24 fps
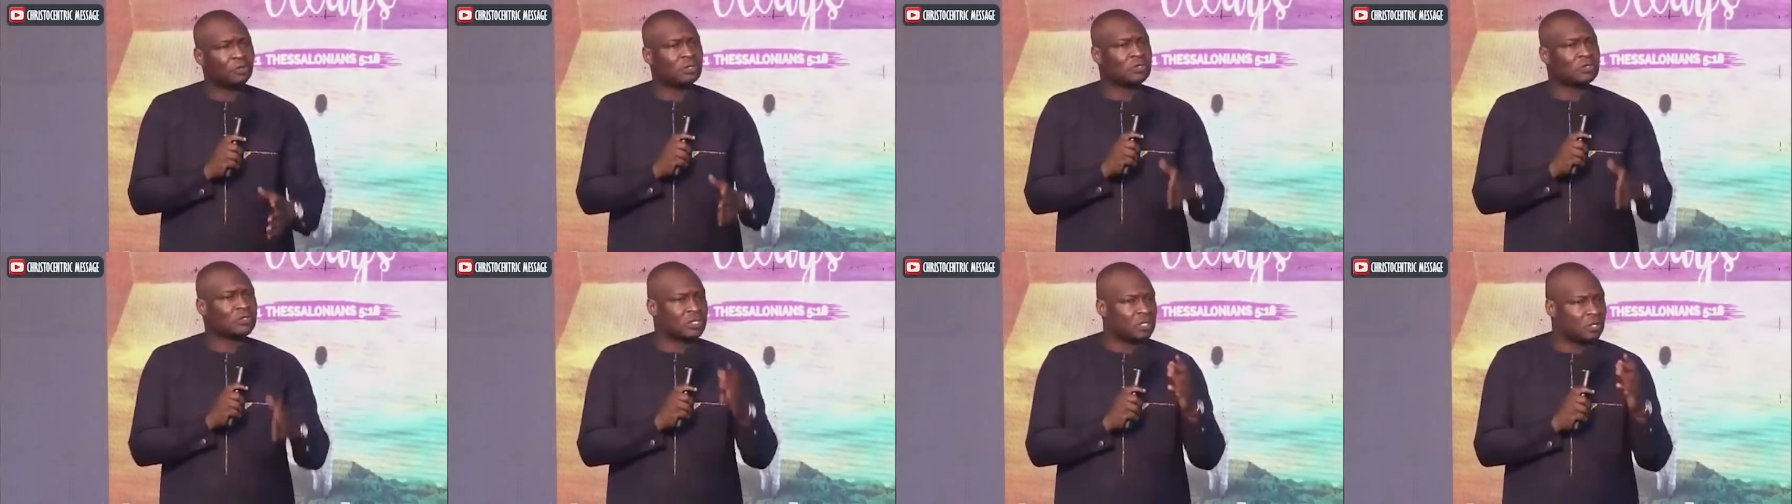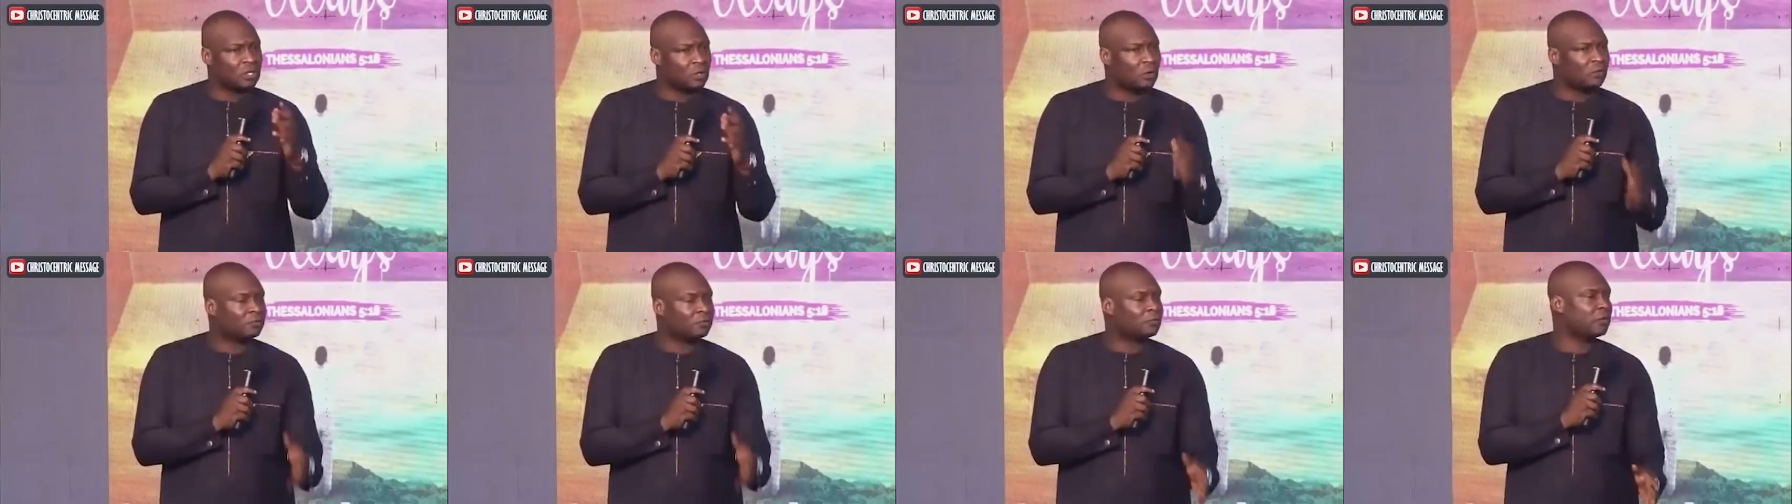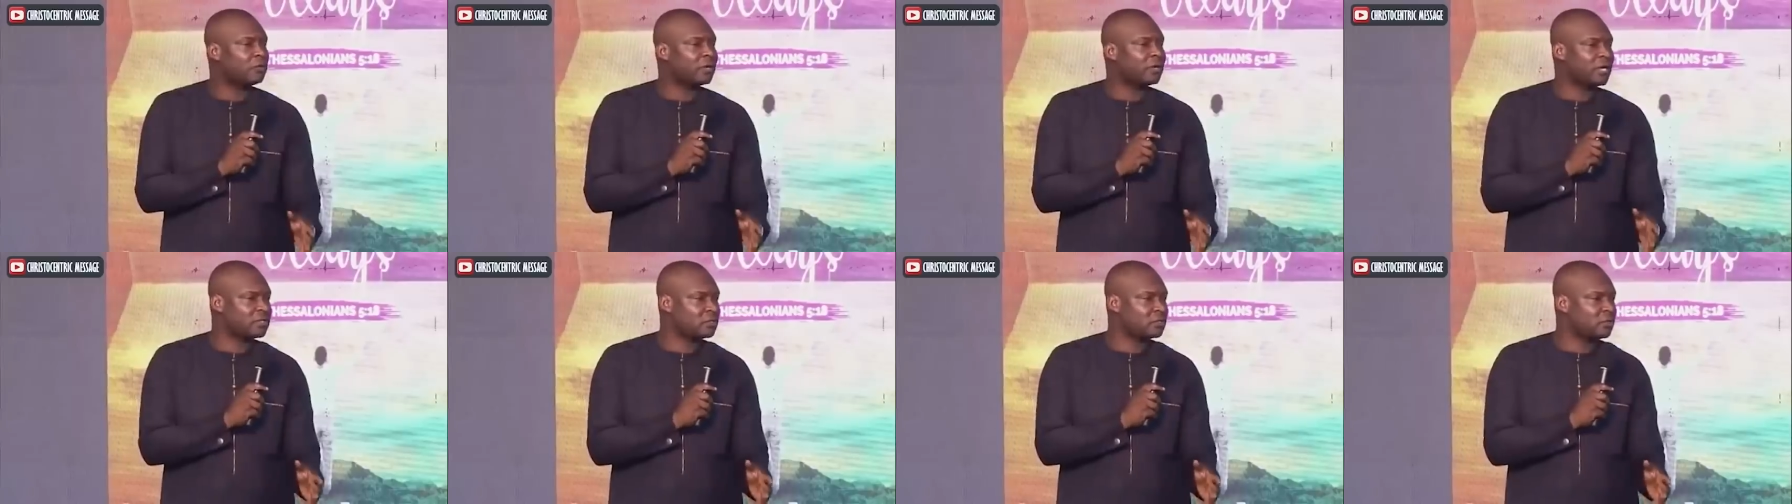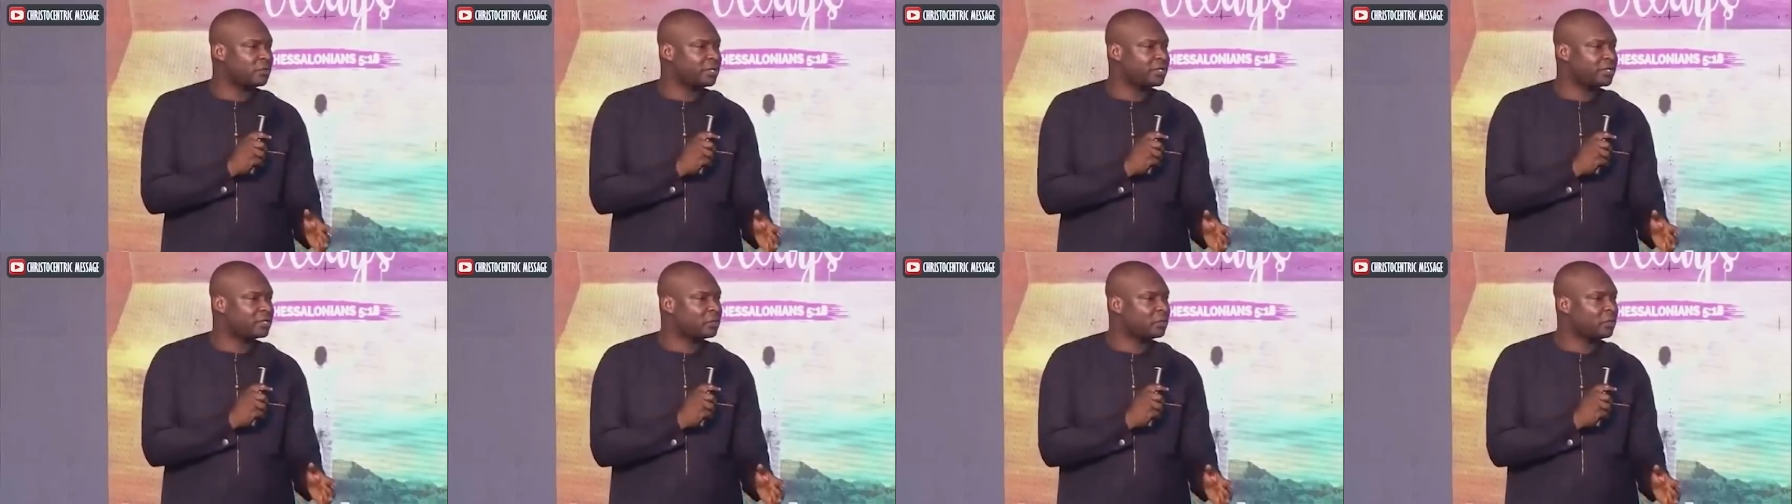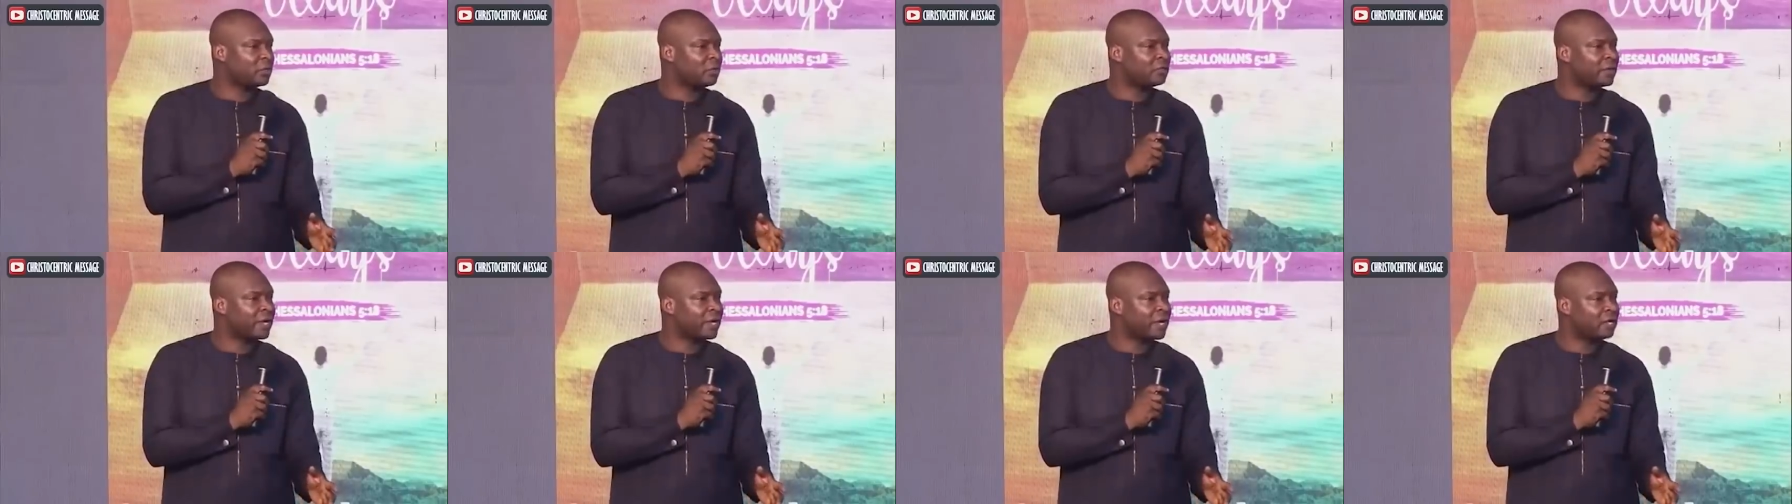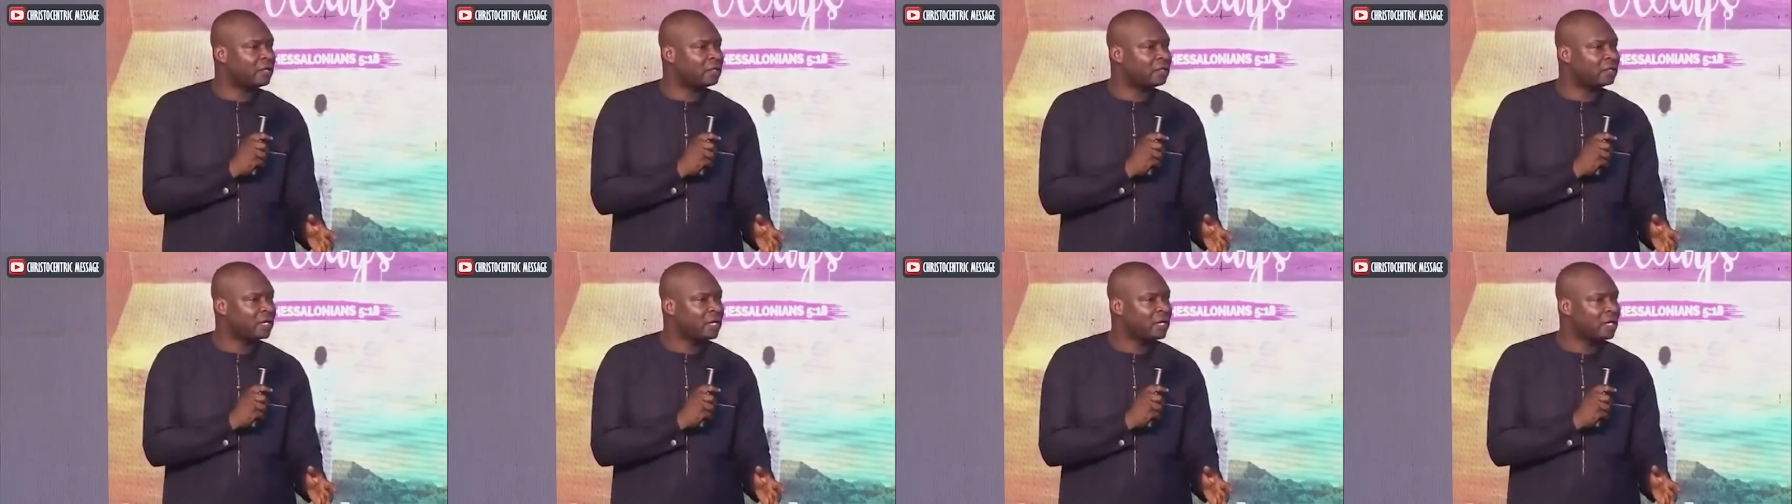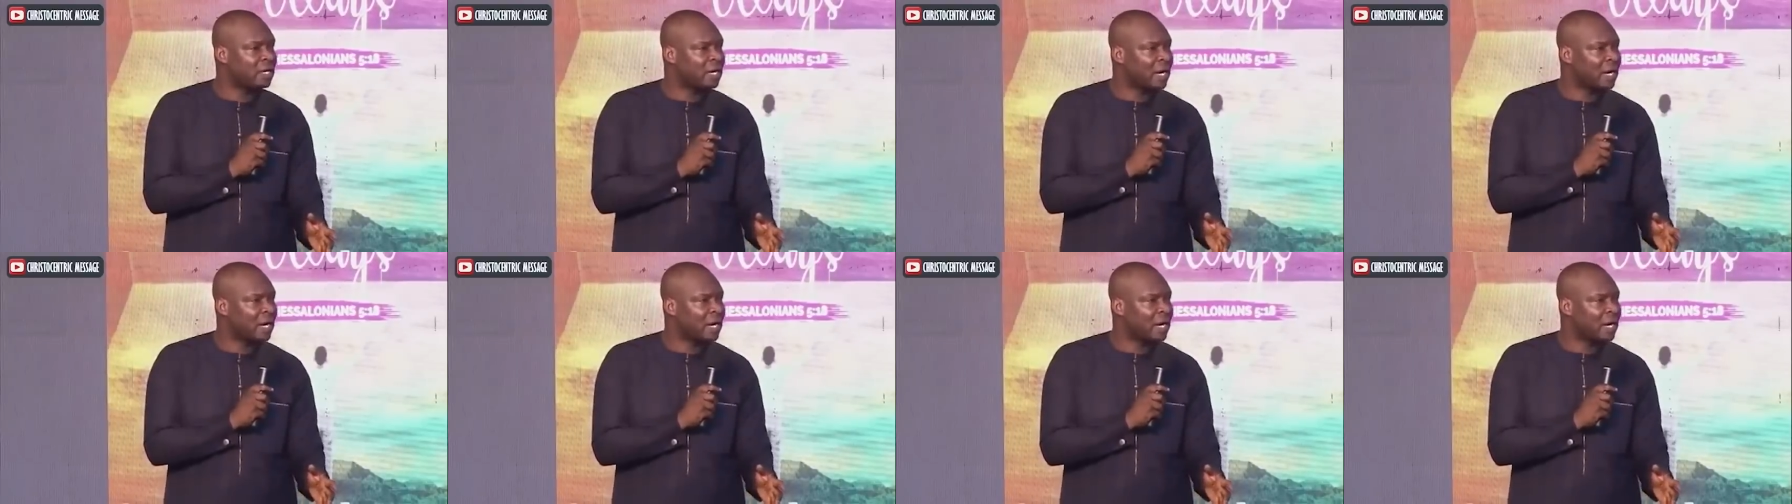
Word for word: trusting God for restoration of health.